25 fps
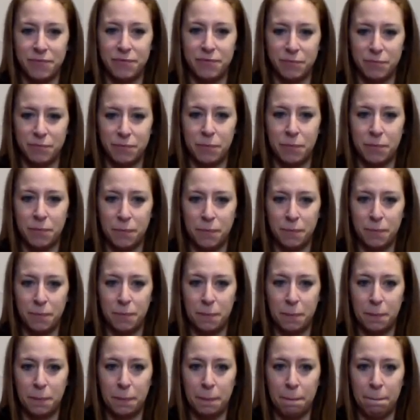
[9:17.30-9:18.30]

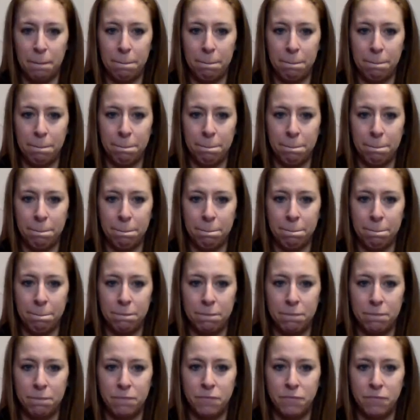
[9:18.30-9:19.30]

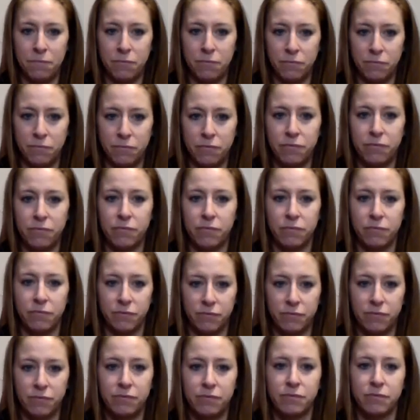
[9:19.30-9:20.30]

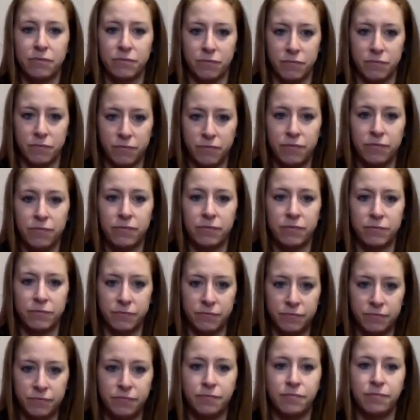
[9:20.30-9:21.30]

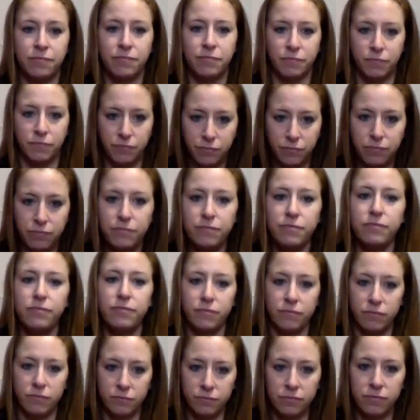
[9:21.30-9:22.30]

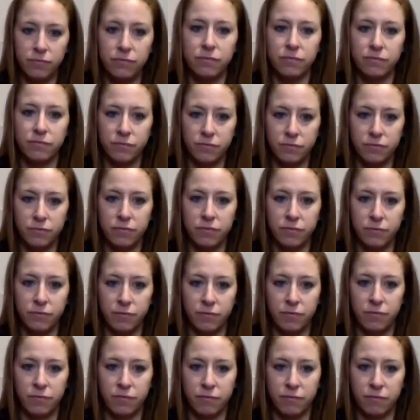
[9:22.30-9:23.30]

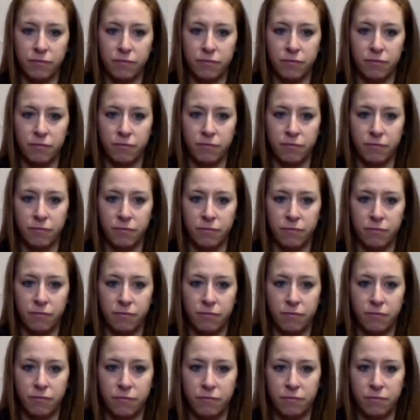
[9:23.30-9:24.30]

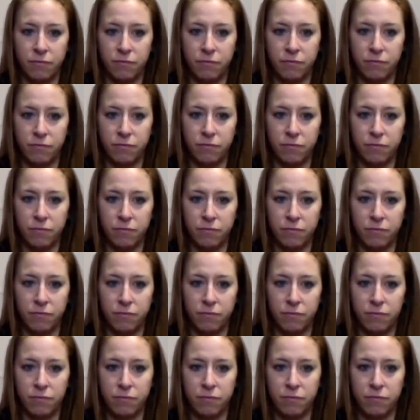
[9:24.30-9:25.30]
(not speaking)